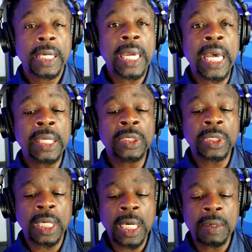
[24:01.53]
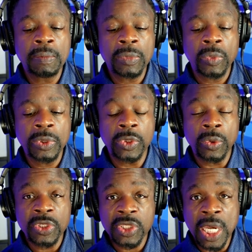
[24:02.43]
And we'd
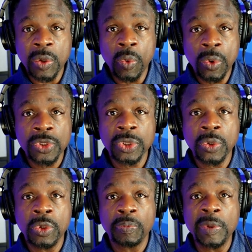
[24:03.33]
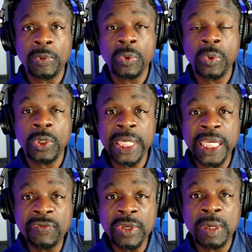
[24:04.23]
go to the psych wards and go to people who were
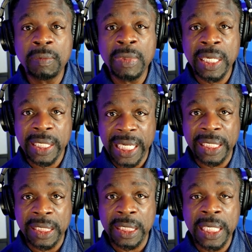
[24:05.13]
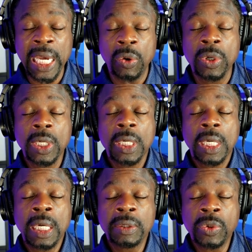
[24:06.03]
even medicated. Now,
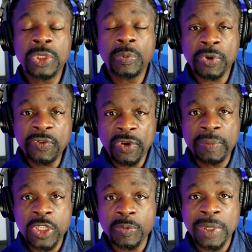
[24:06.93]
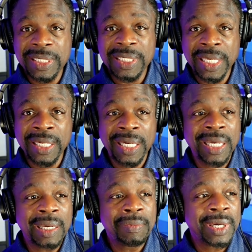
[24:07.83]
I'm going to pre-frame this by saying
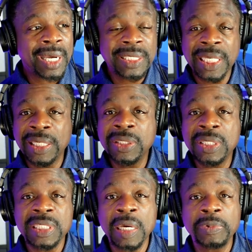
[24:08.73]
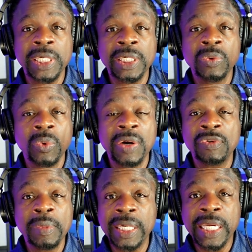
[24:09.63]
I am not telling you to stop taking
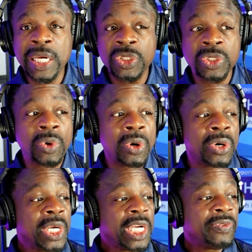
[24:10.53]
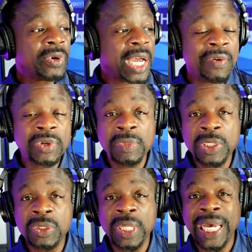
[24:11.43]
whatever medication you are. If you're having
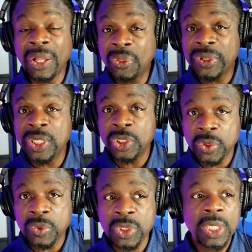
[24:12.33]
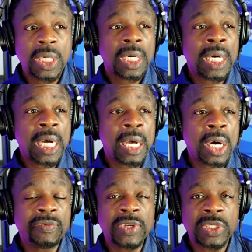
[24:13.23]
mental health issues,
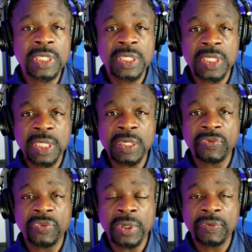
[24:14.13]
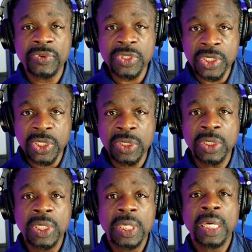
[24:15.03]
obviously seek a
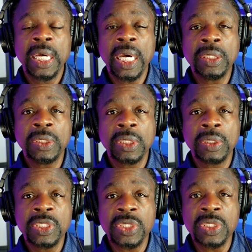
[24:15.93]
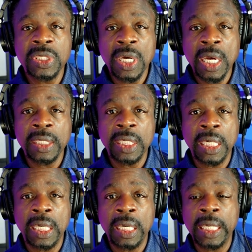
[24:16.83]
physician. And this is not
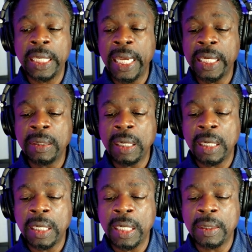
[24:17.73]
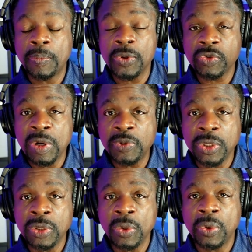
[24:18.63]
a
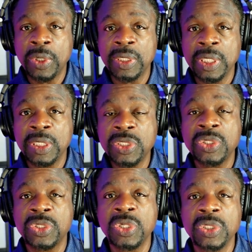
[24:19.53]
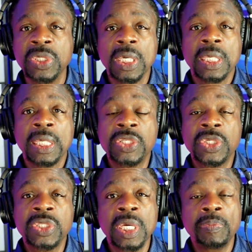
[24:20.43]
prescription or anything. This is just, let's
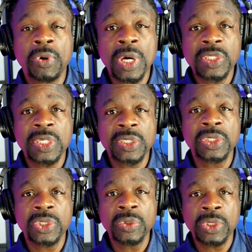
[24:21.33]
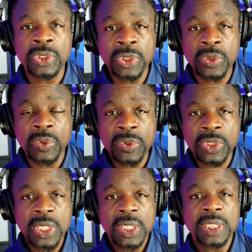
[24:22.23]
just say, a process that you can use
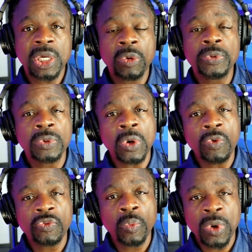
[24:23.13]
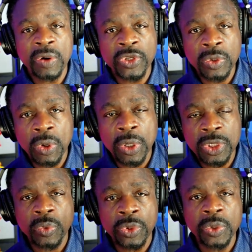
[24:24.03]
to help you go from wherever you are
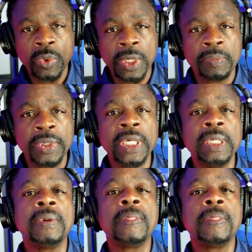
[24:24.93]
to where you want to be.